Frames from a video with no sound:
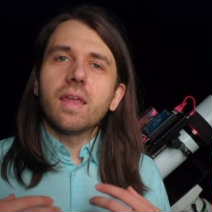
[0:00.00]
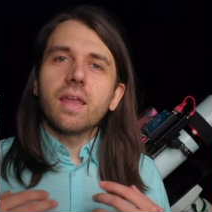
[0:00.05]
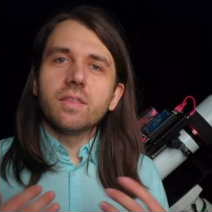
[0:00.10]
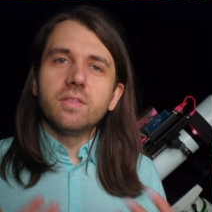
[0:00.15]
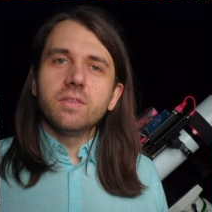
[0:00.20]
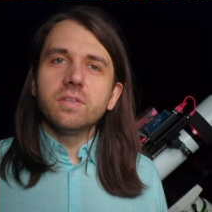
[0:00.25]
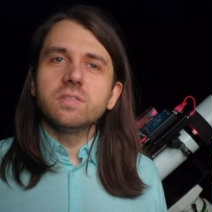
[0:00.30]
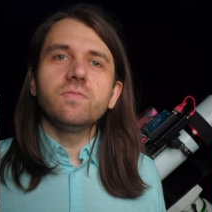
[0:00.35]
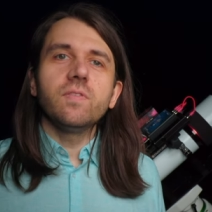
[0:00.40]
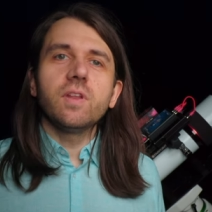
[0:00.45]

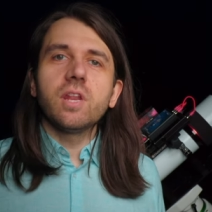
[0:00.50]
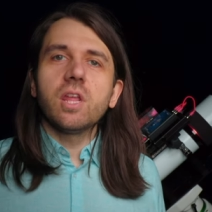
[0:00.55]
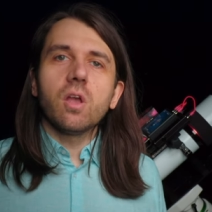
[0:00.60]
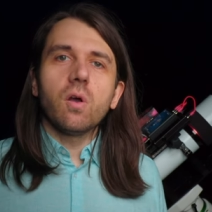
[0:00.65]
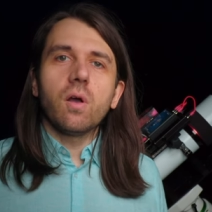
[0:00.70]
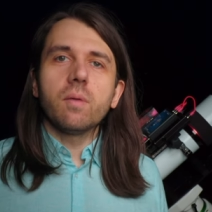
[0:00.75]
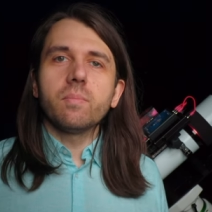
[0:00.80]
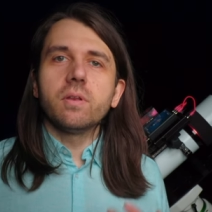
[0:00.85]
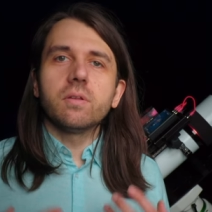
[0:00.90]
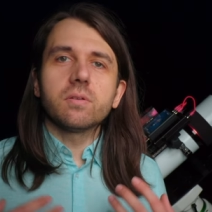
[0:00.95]
In this
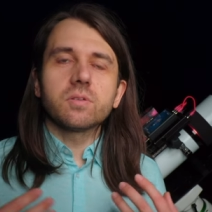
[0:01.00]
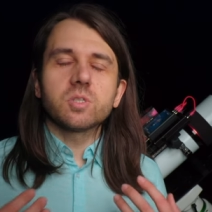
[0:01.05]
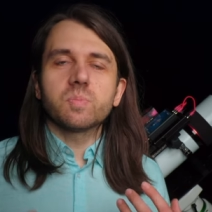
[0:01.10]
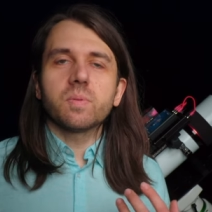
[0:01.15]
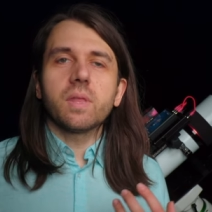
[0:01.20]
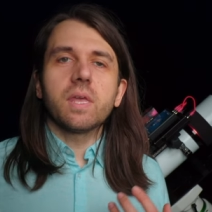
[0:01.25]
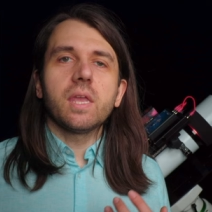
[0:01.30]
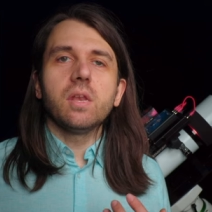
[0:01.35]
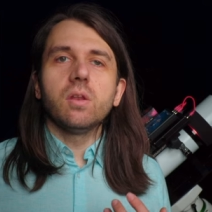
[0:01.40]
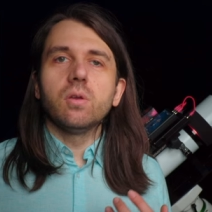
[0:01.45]
video, I'm going to
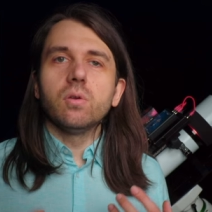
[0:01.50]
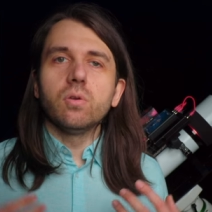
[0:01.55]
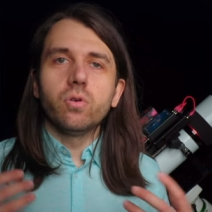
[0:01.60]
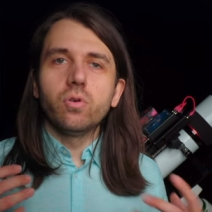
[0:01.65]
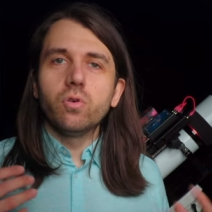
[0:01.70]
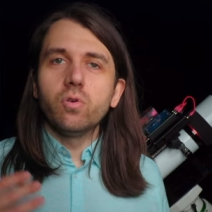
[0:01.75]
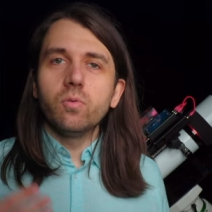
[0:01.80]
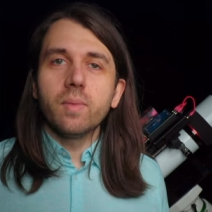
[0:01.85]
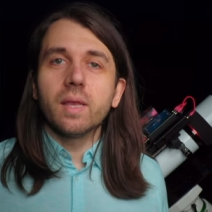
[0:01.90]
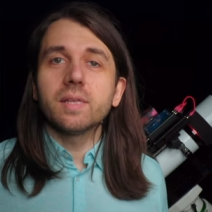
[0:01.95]
explain
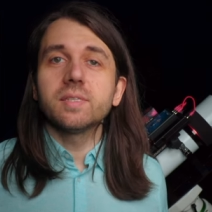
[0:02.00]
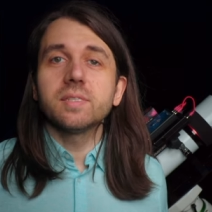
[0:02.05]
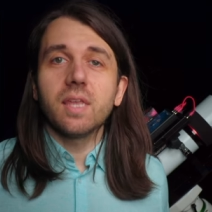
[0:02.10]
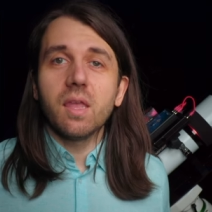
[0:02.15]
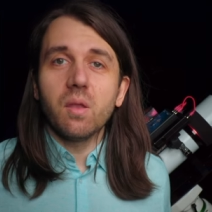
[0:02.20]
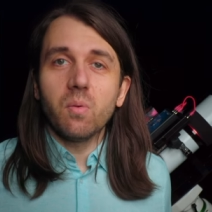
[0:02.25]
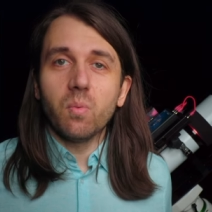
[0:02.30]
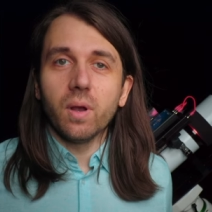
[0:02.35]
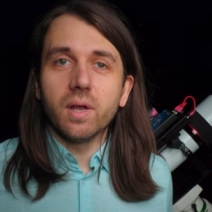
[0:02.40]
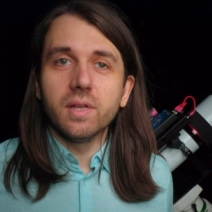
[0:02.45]
who
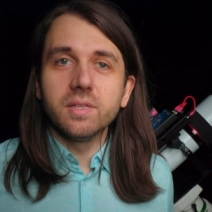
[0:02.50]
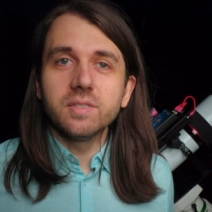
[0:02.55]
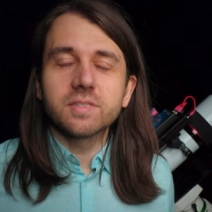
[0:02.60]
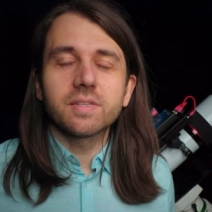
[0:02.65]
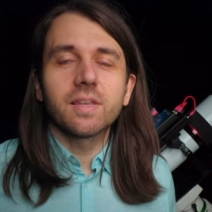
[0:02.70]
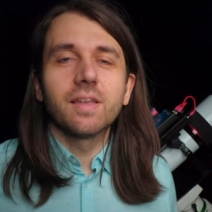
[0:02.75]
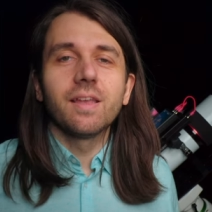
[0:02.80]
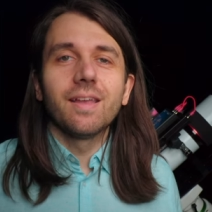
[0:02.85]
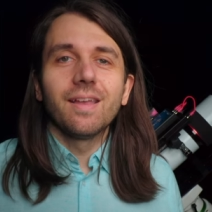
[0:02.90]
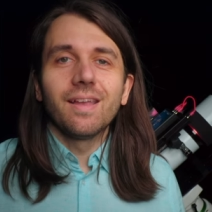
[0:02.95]
Messier
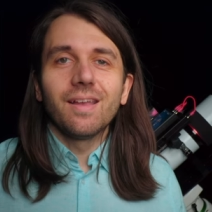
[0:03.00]
was,